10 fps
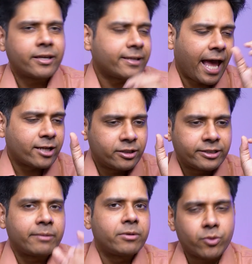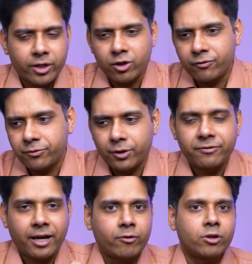Actually, it can be 20 or
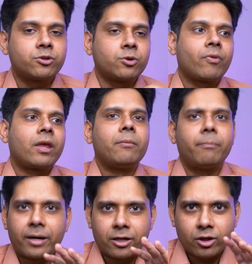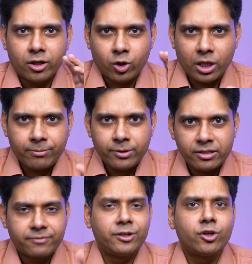25 also. But to keep
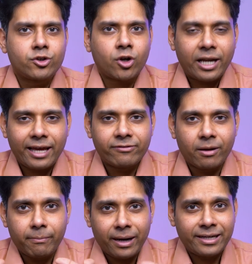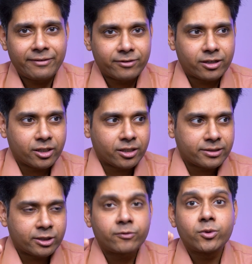this video short, I have compiled a
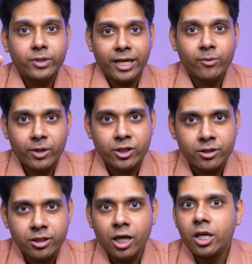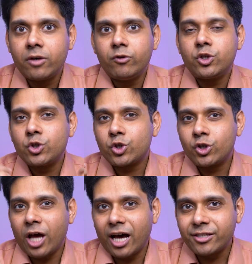set of 10 questions which you
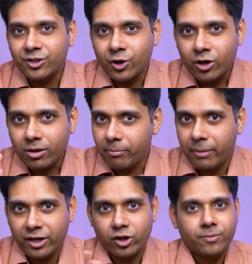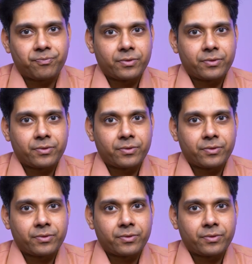should ask your mentor.